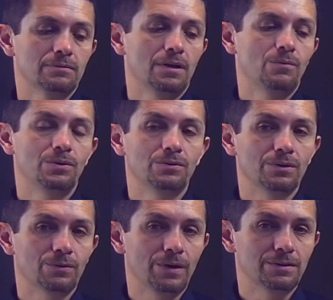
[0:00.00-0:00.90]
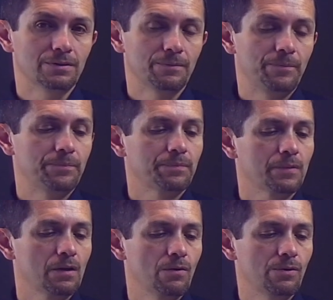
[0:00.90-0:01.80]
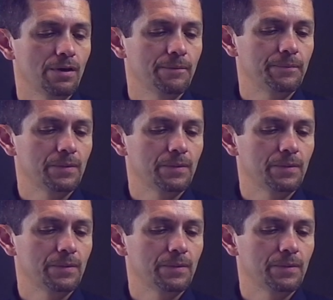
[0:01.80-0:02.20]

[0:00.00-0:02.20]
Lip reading: And we're doing great. Okay,